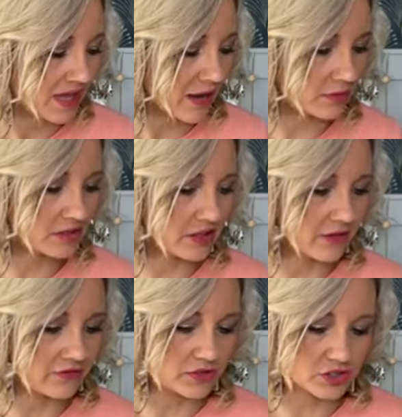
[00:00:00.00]
I would
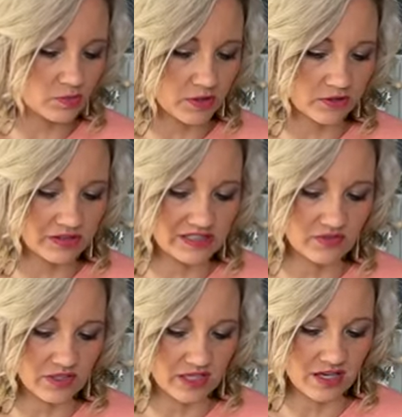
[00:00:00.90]
love for you to sprinkle
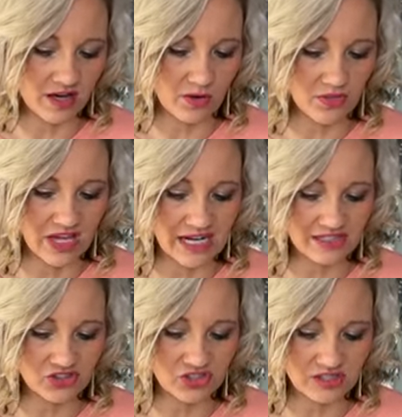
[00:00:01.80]
this video. That
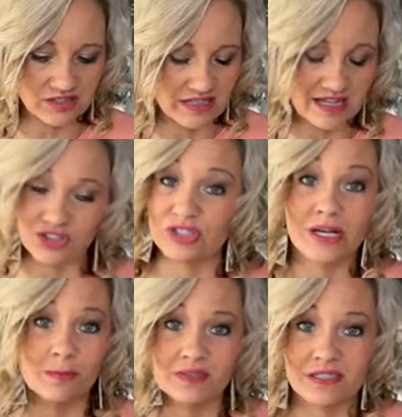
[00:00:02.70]
just
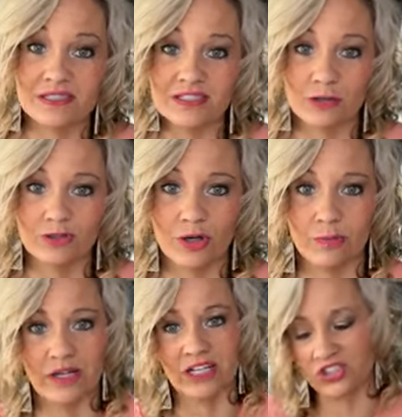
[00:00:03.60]
helps us so, so
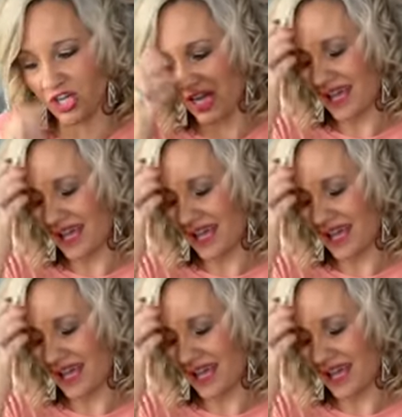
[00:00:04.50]
much.